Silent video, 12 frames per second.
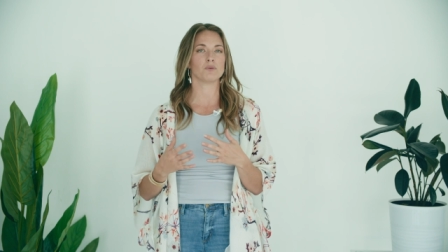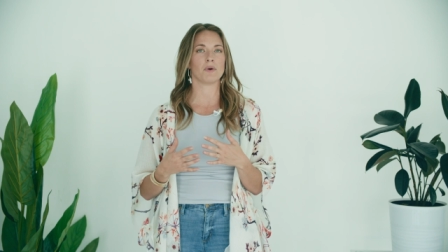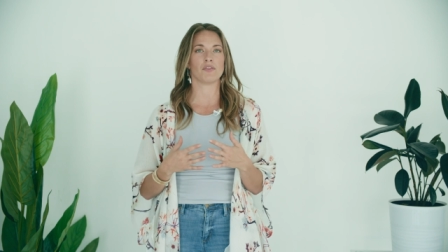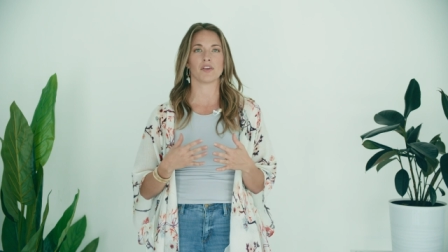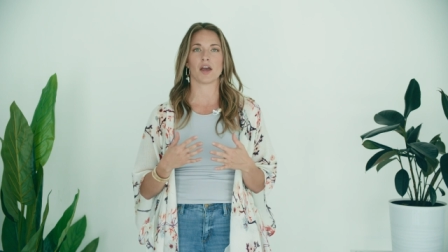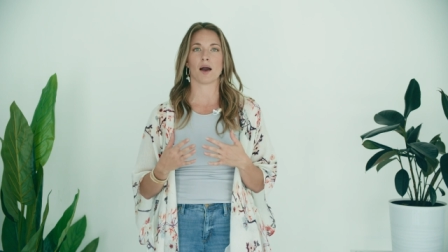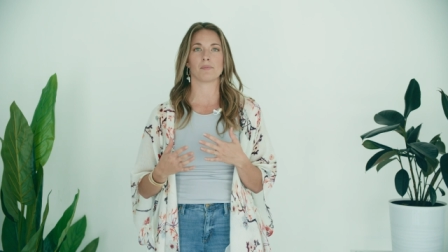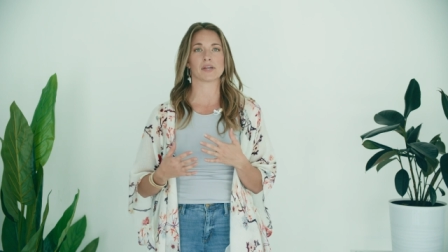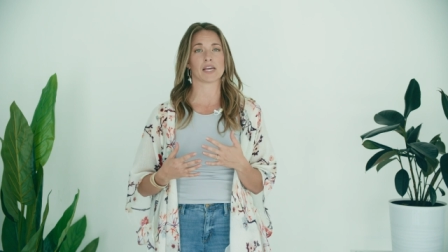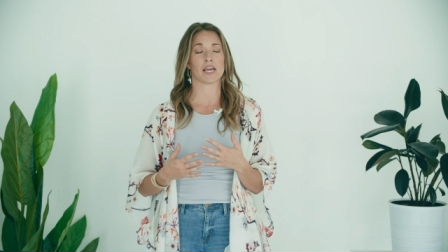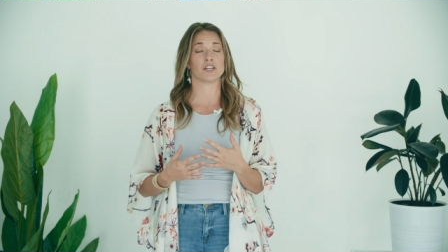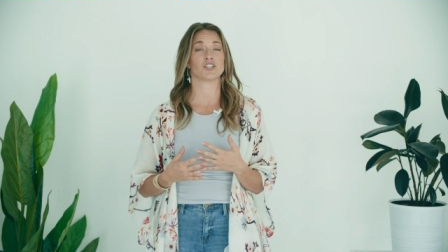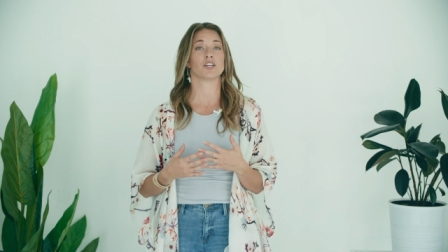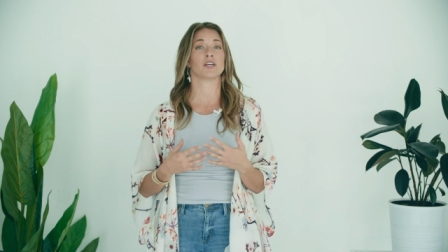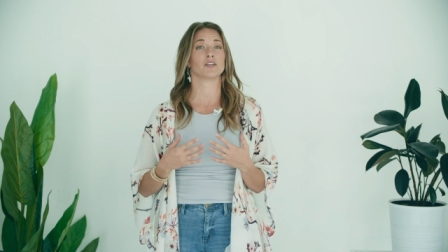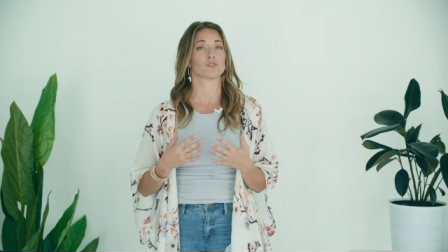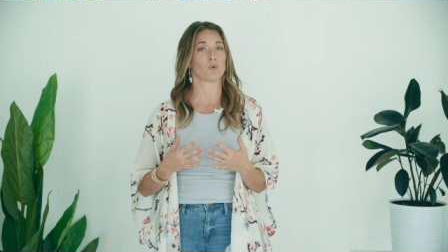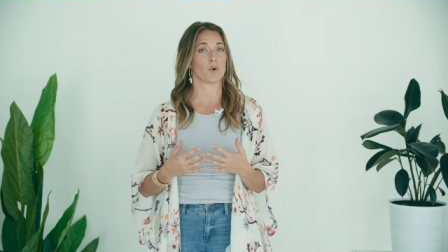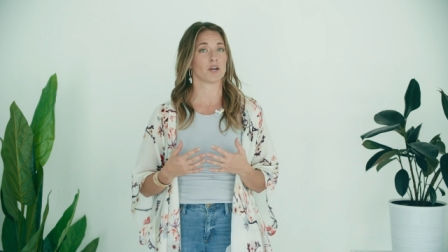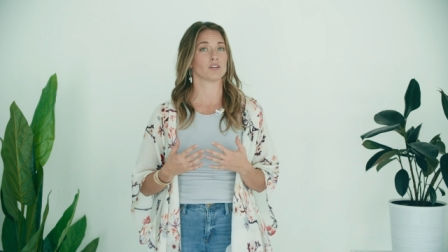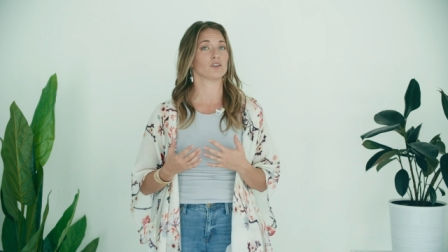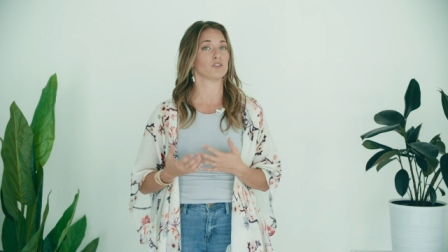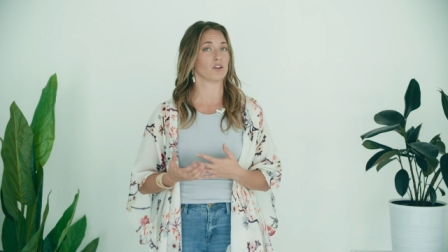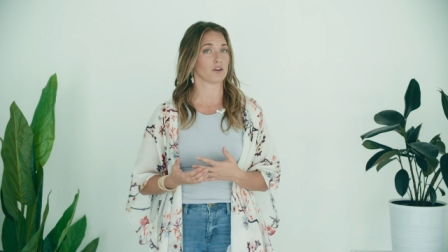your monthly obligation is going
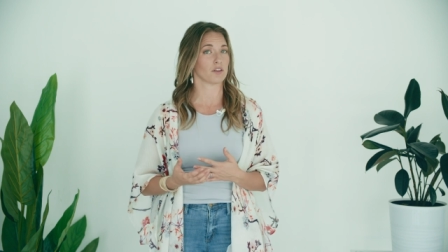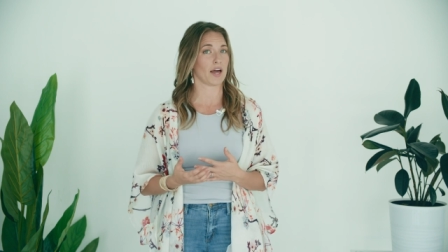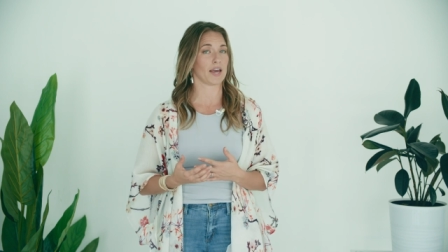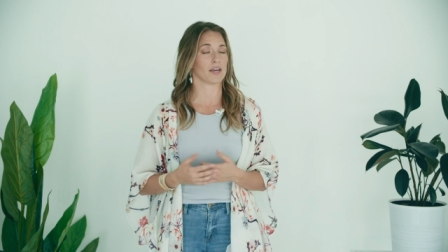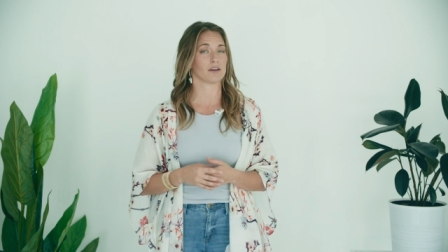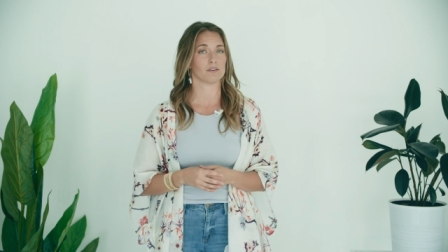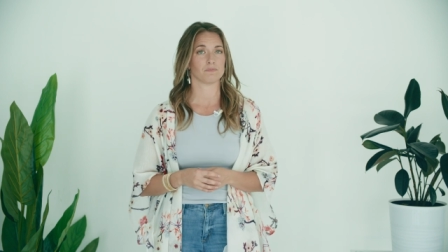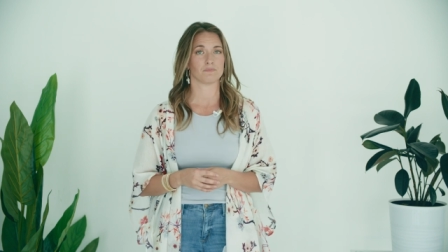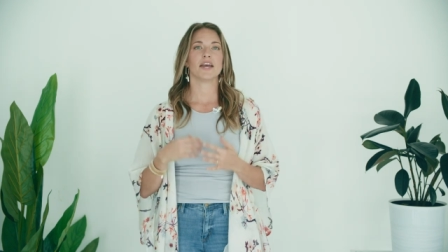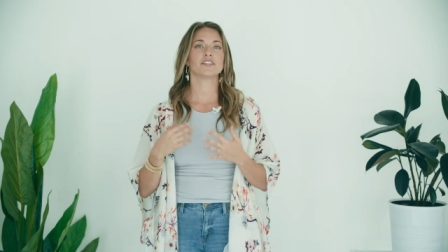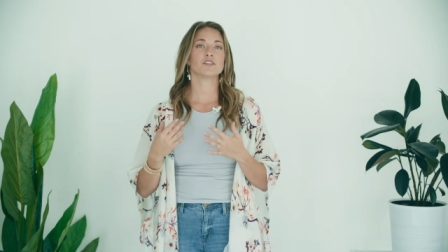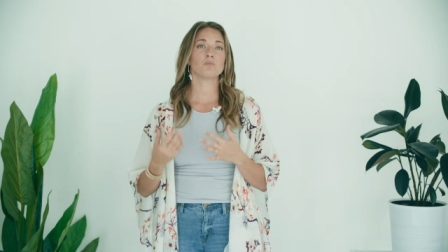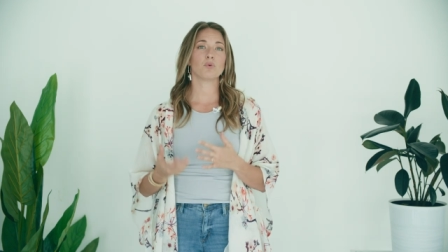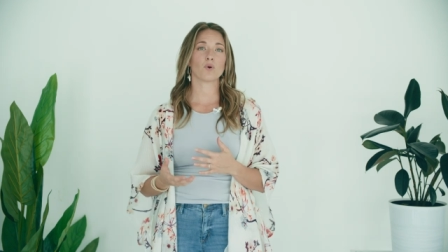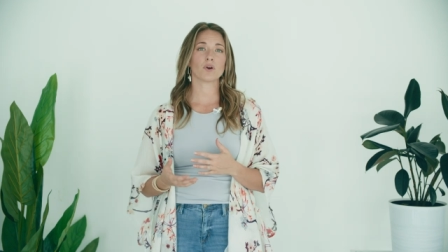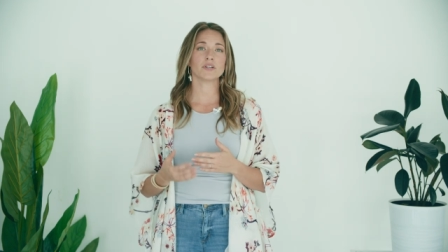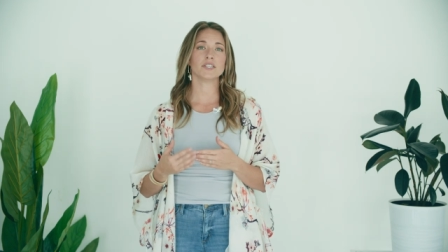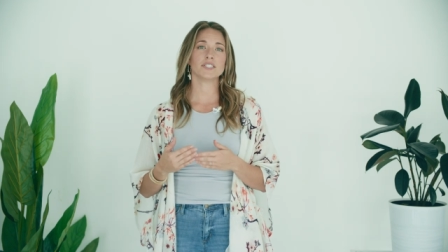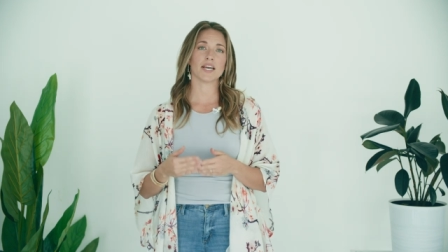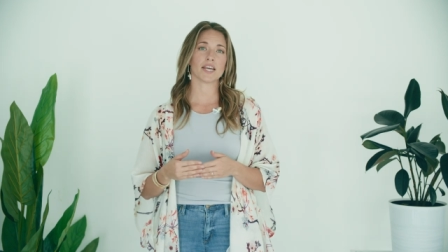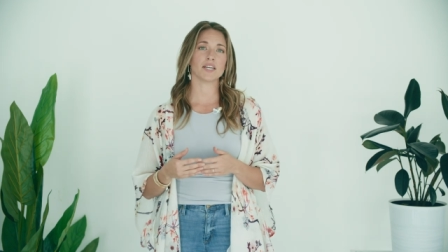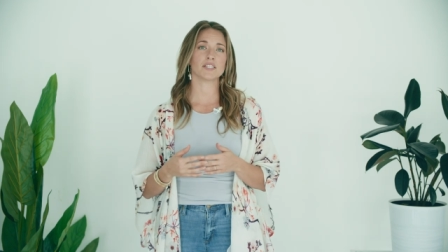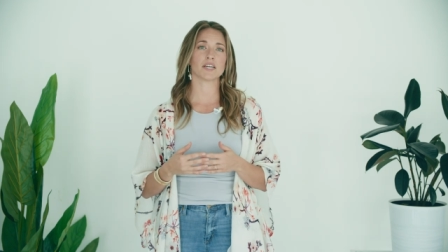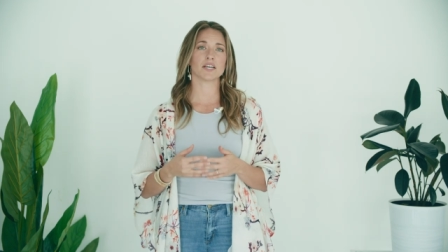to look like. It's important to take
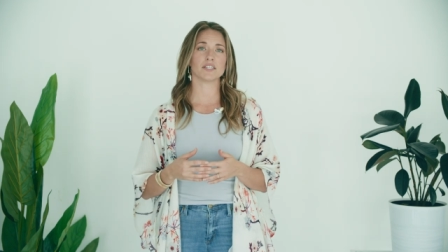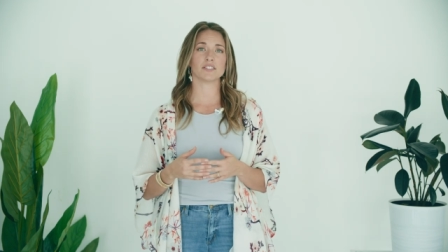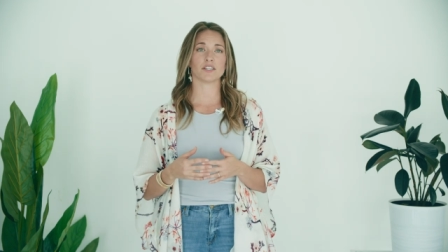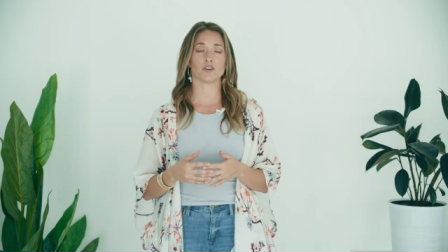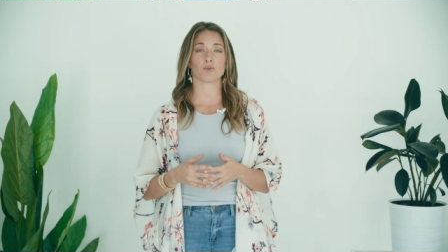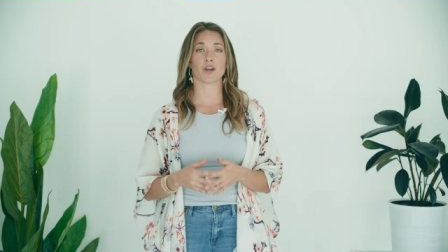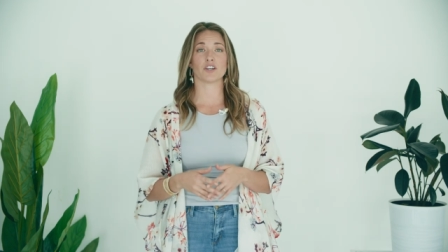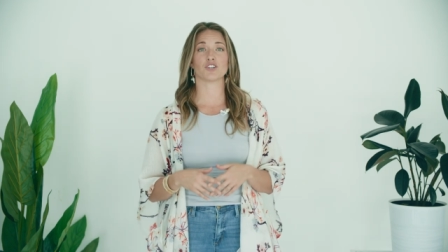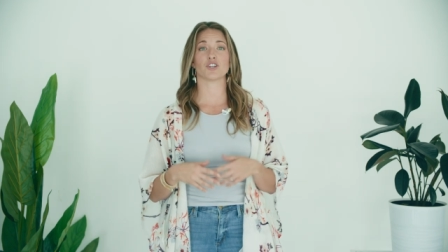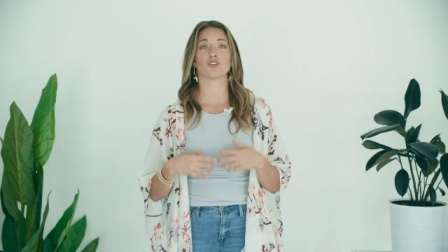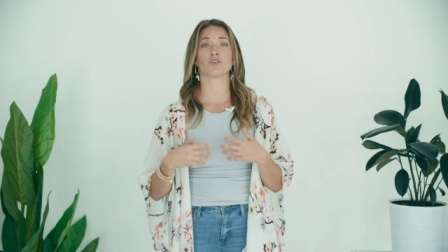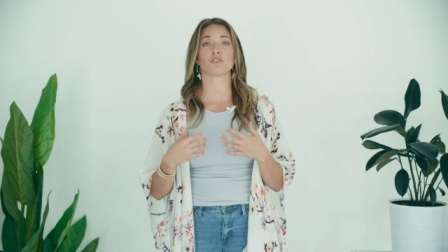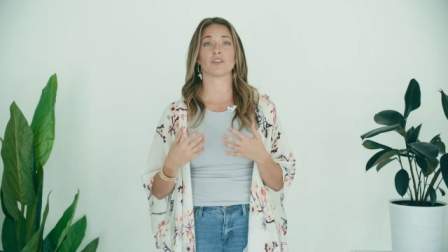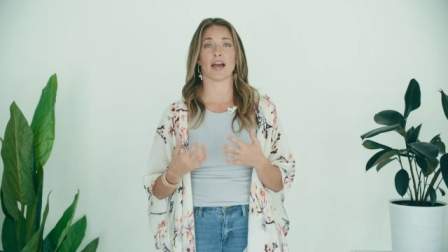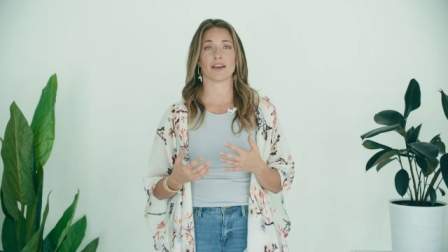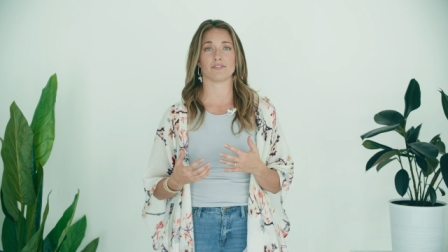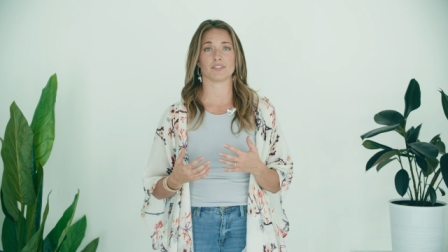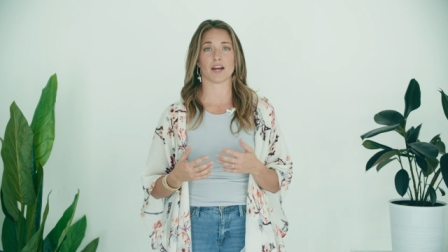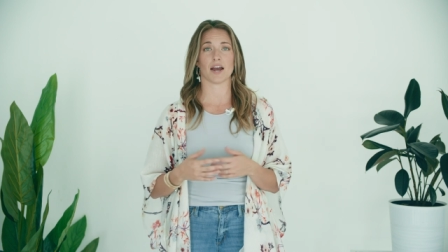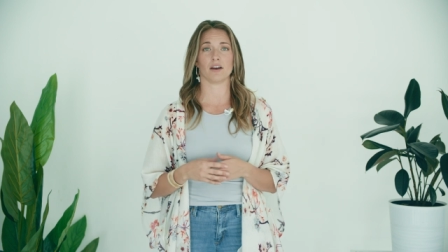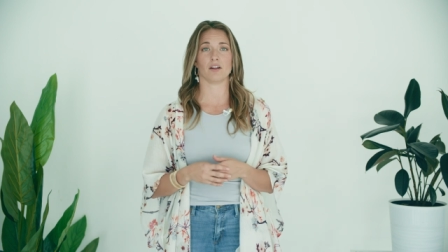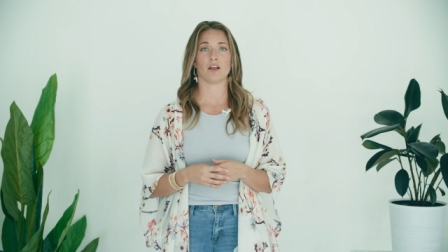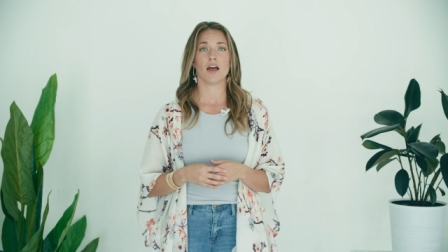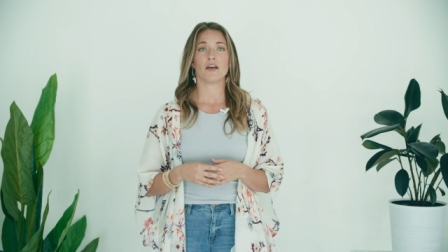into consideration your
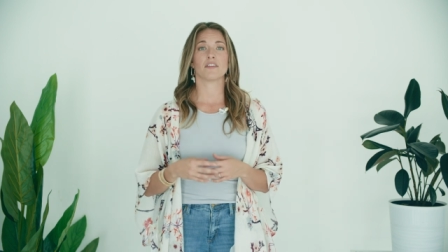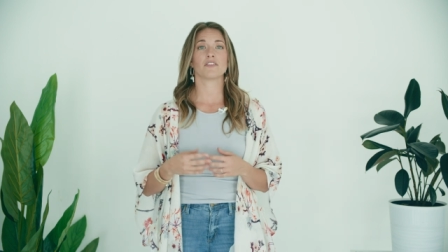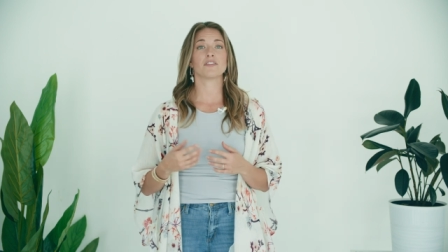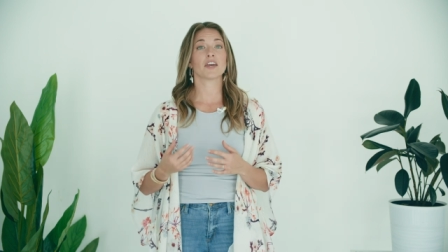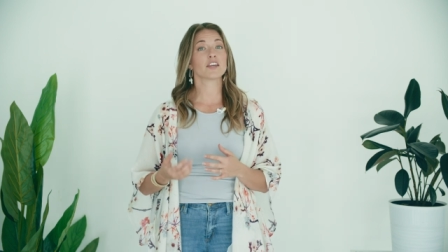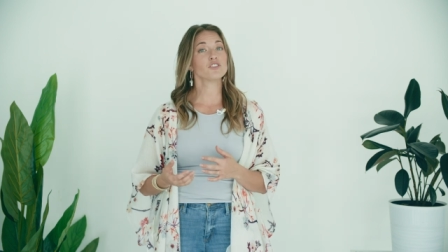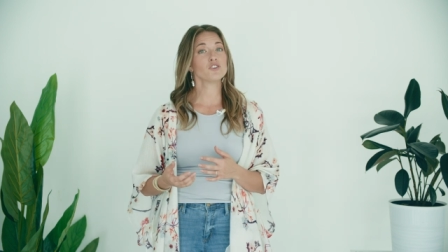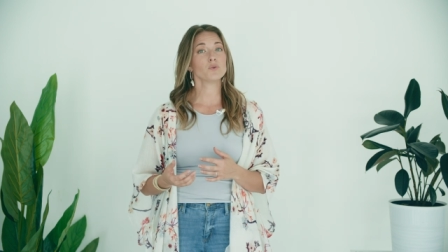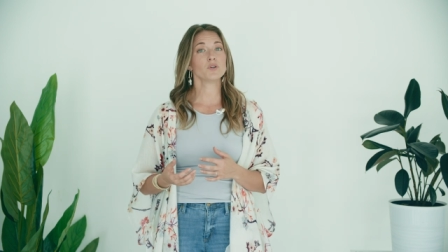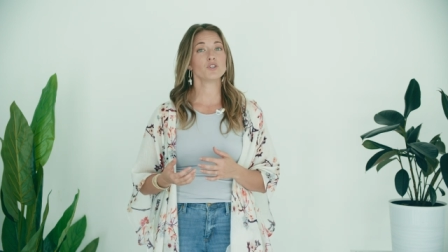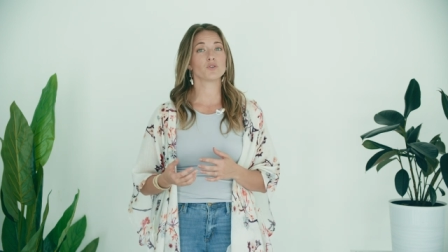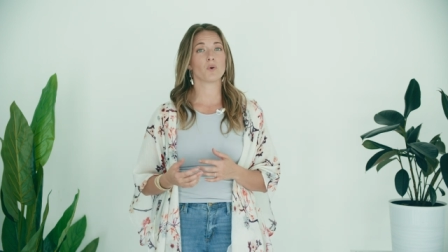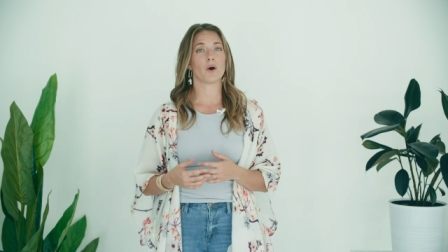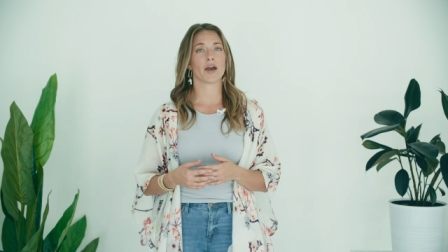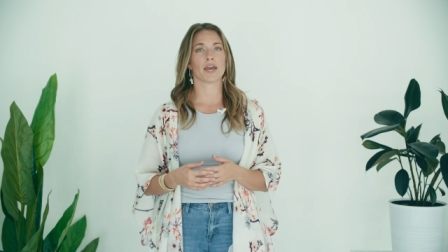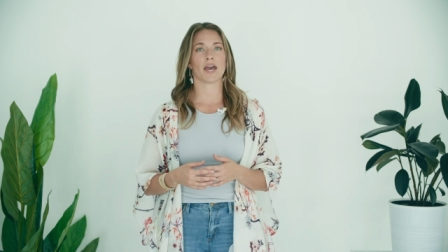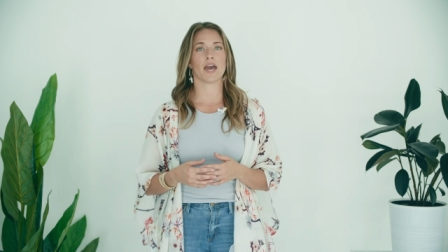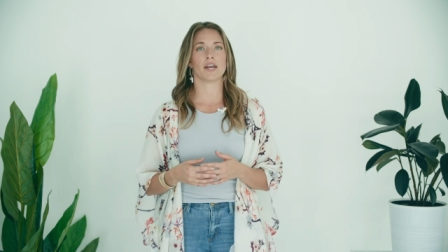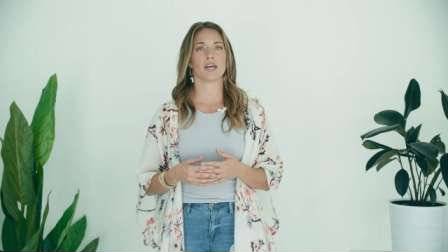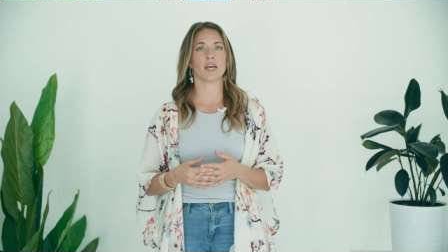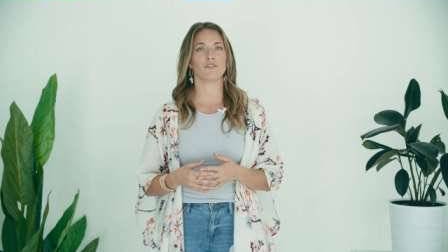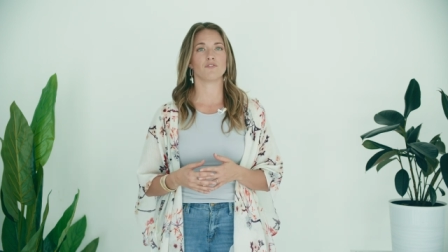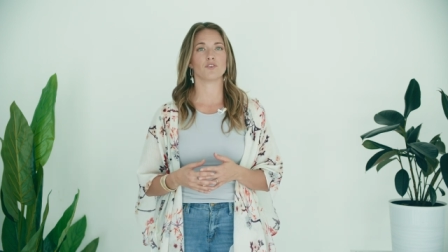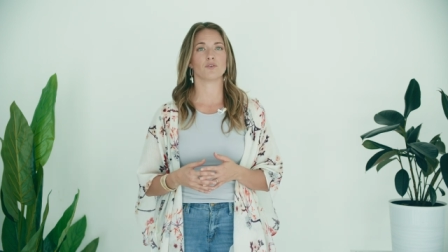lifestyle, the things you enjoy, and
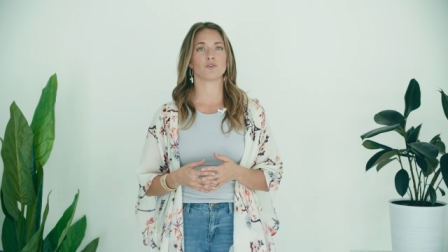if